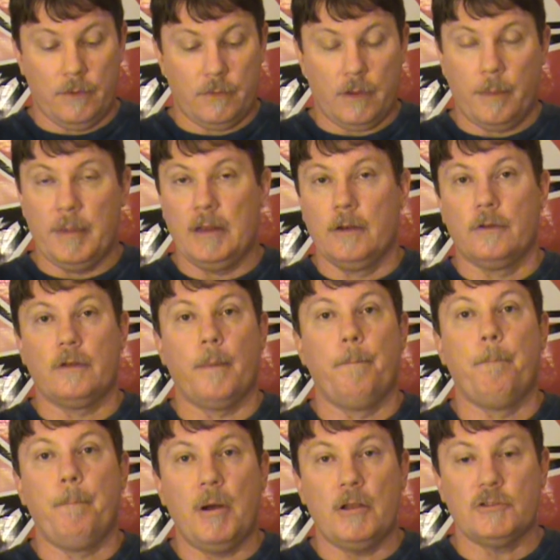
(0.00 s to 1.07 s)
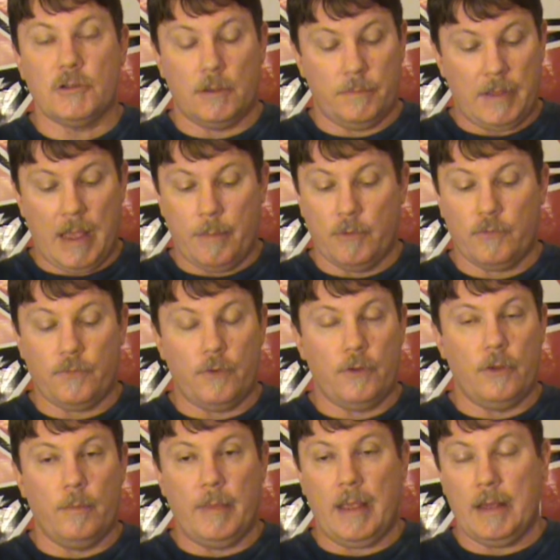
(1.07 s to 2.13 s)
There's a bunch of them. Gamers for
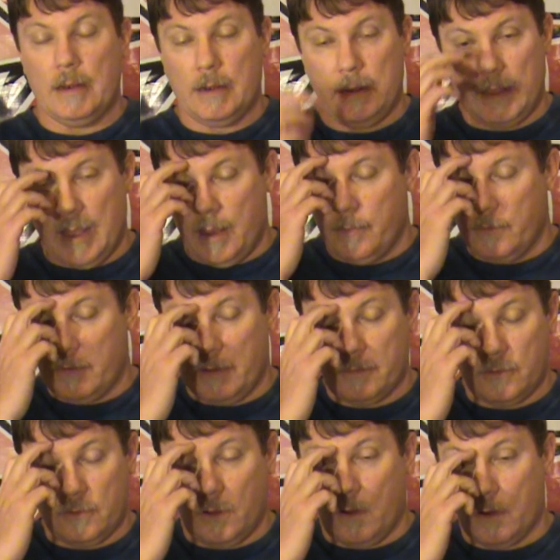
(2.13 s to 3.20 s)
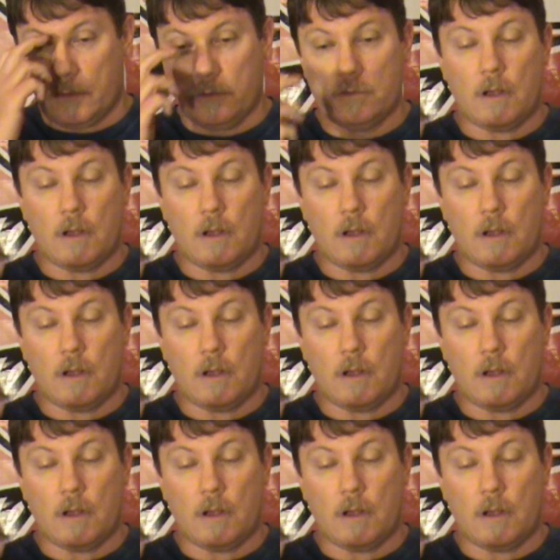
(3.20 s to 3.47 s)
Humanity, Gamers After Dark.